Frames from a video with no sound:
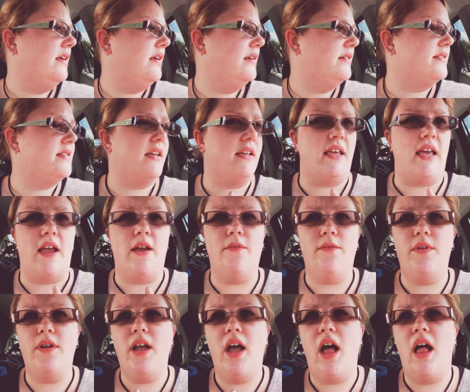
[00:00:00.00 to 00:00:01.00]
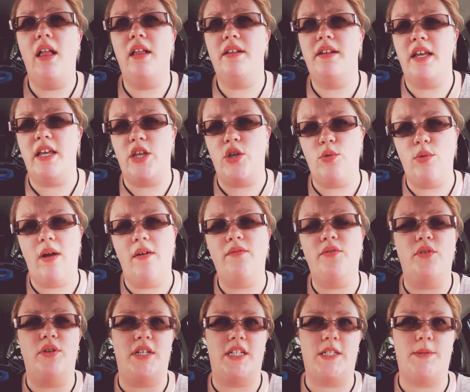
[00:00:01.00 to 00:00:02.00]
It's like every holiday you
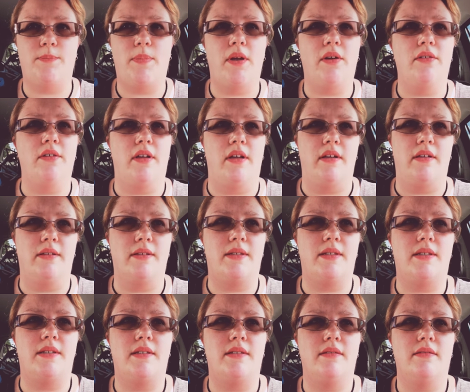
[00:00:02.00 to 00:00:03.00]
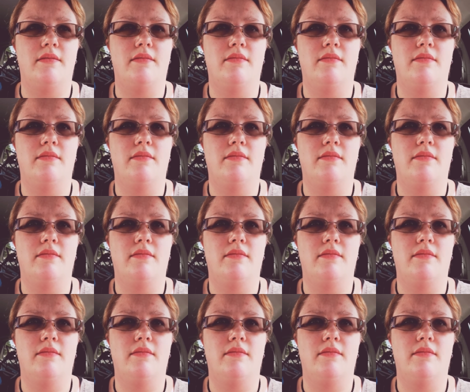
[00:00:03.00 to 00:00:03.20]
ever experience,